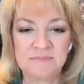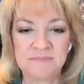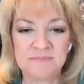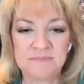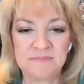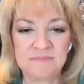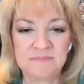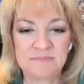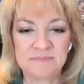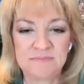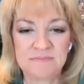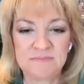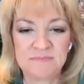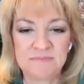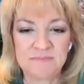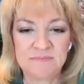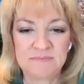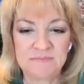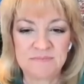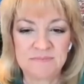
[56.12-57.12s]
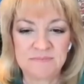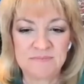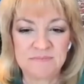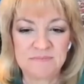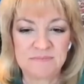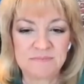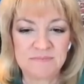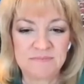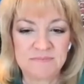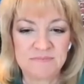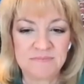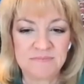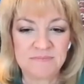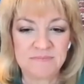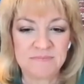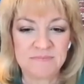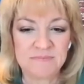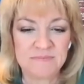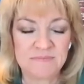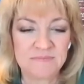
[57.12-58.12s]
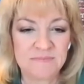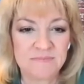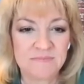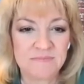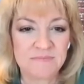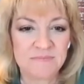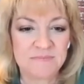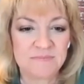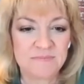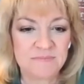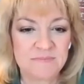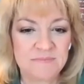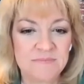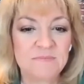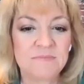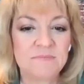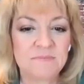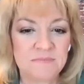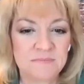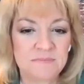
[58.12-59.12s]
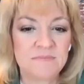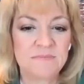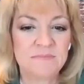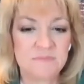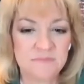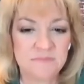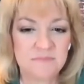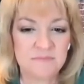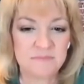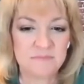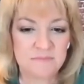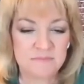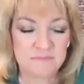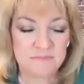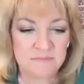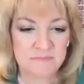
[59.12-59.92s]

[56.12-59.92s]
No words are spoken by the person on screen.